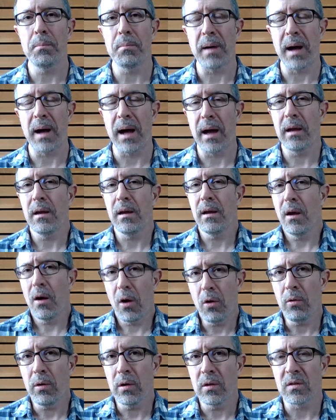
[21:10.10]
by
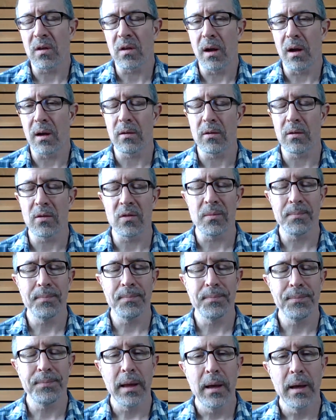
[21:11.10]
Hohenzollerns.
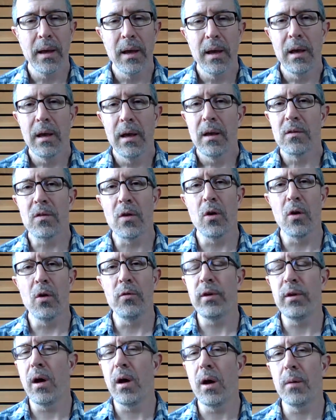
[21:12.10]
So
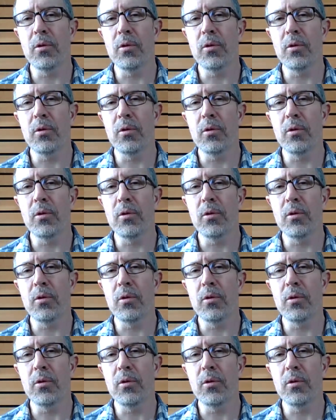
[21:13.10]
Wilhelm